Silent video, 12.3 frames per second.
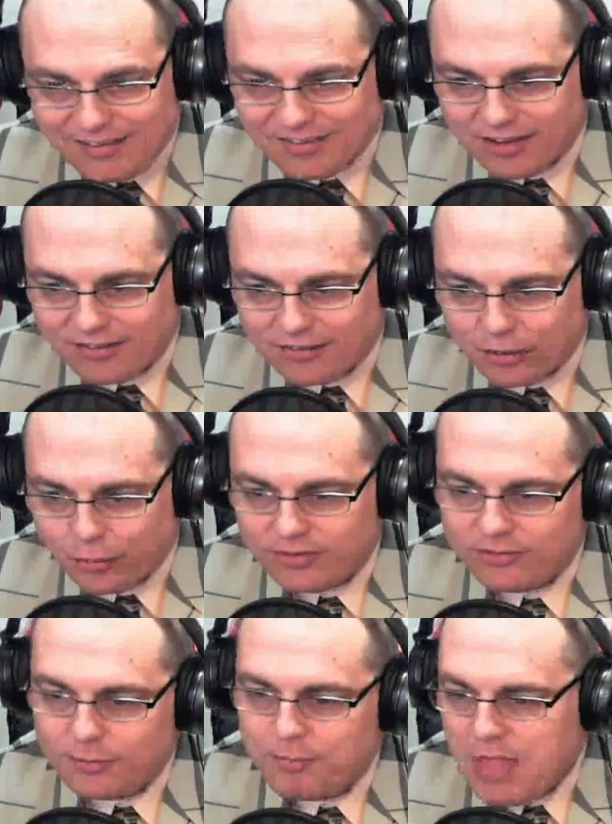says
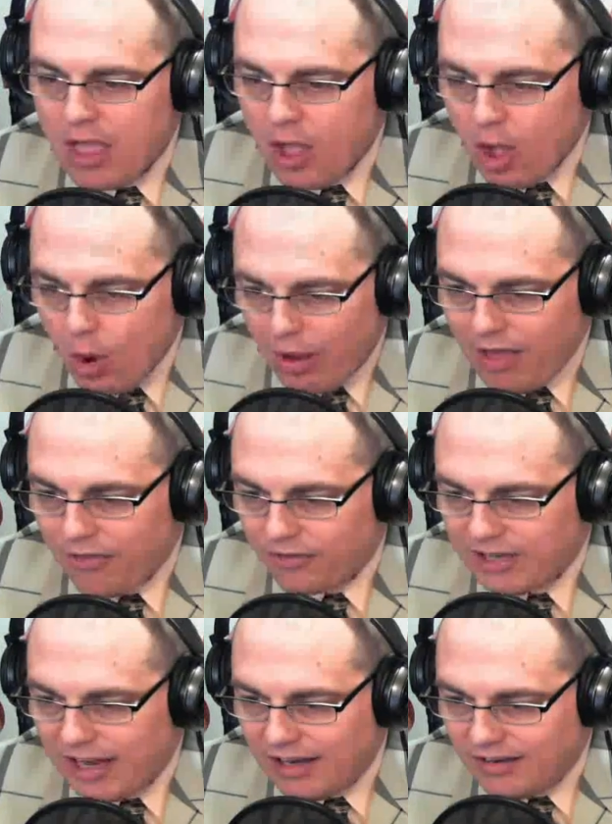Lewis. While the
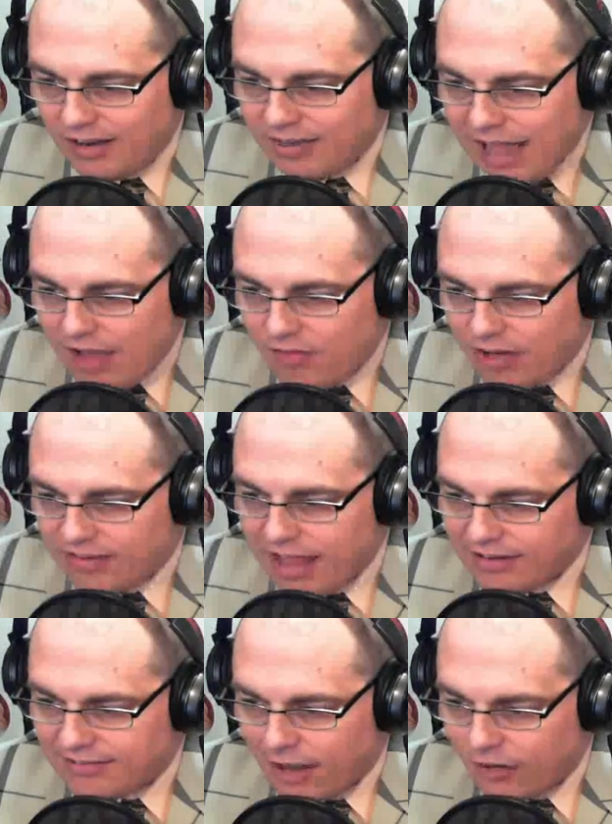state doesn't have an
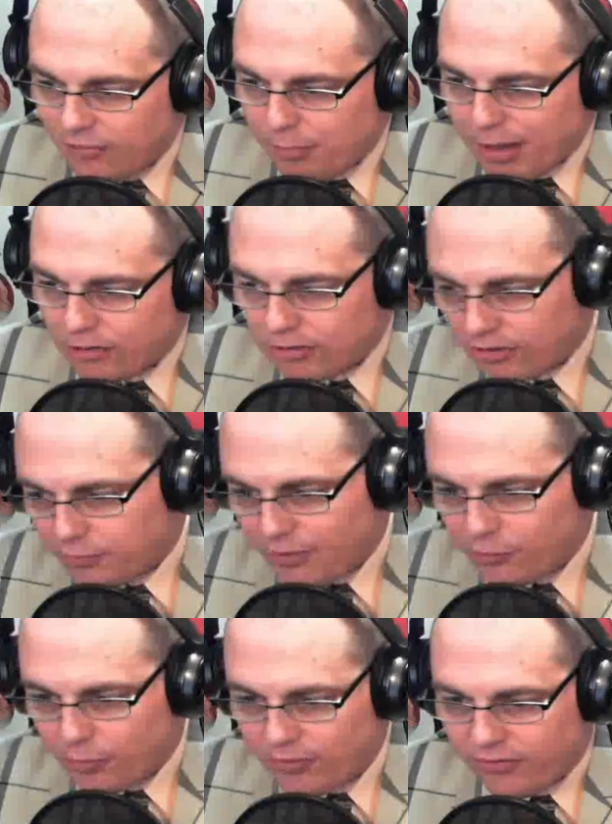exact count of medical
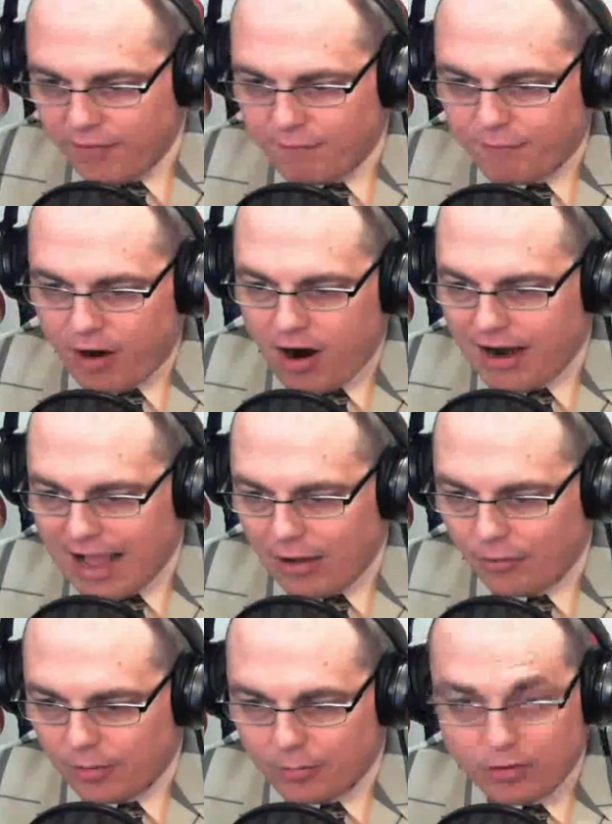dispensaries, they far
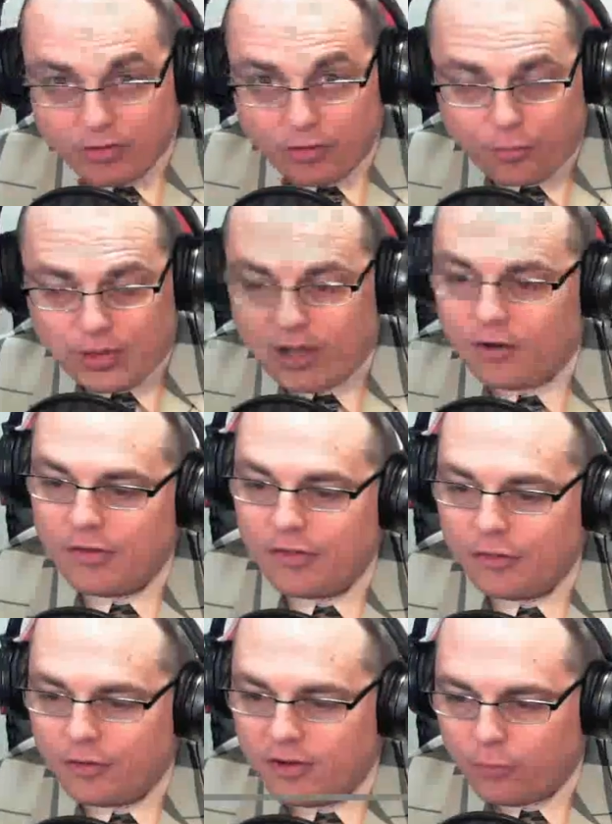outnumber the
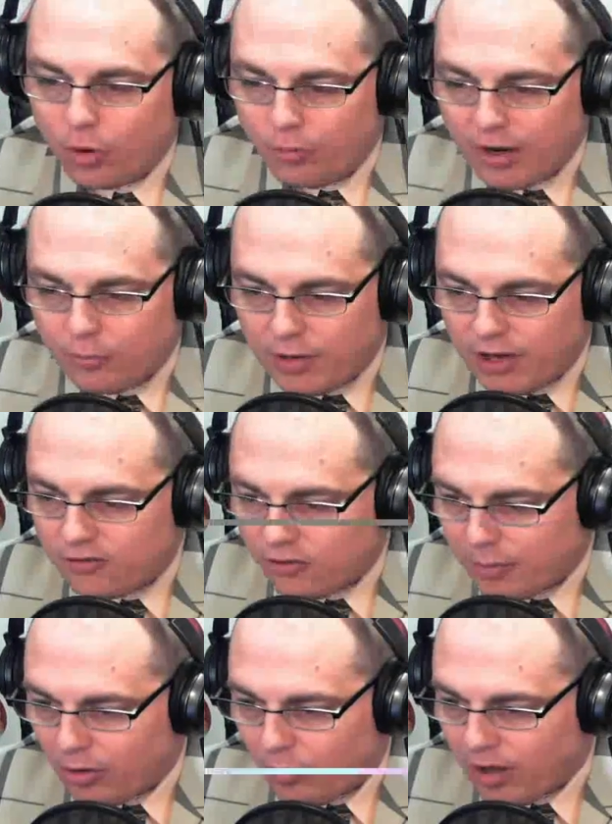334 recreational
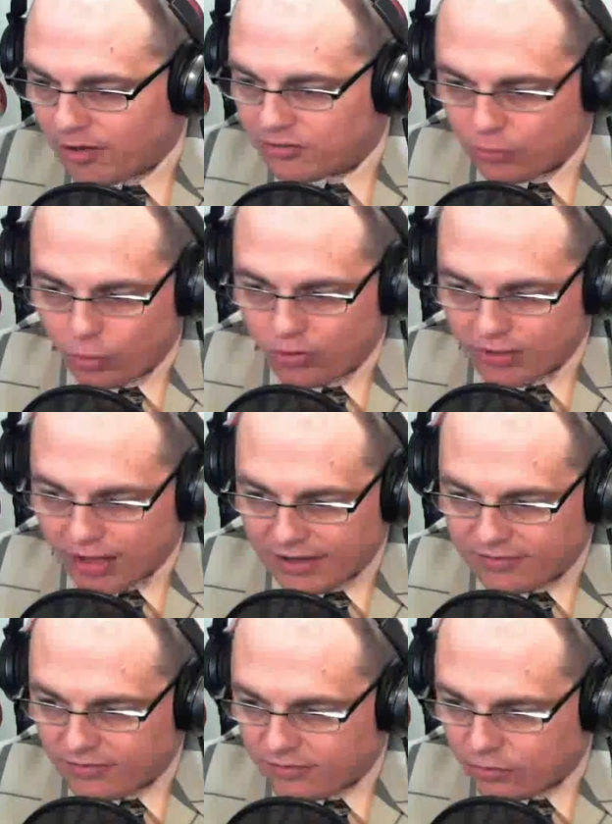marijuana stores
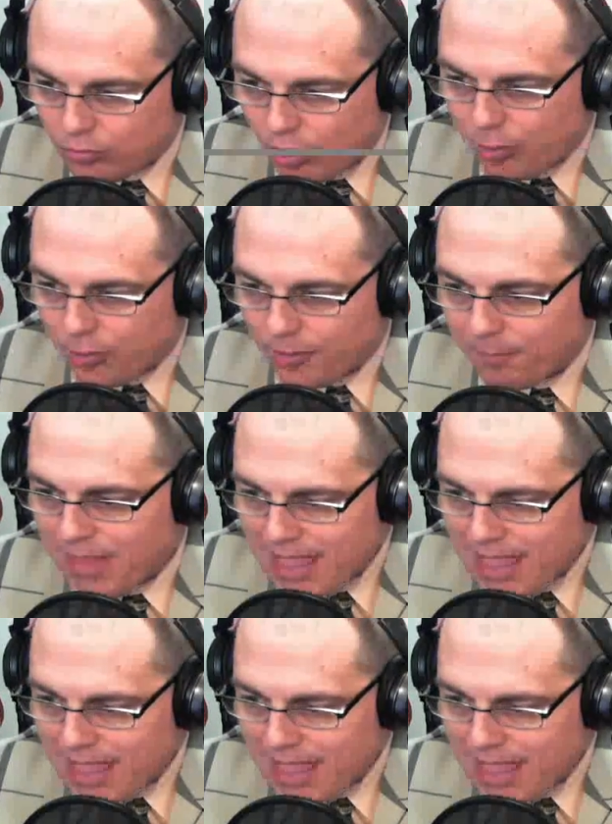licensed to open.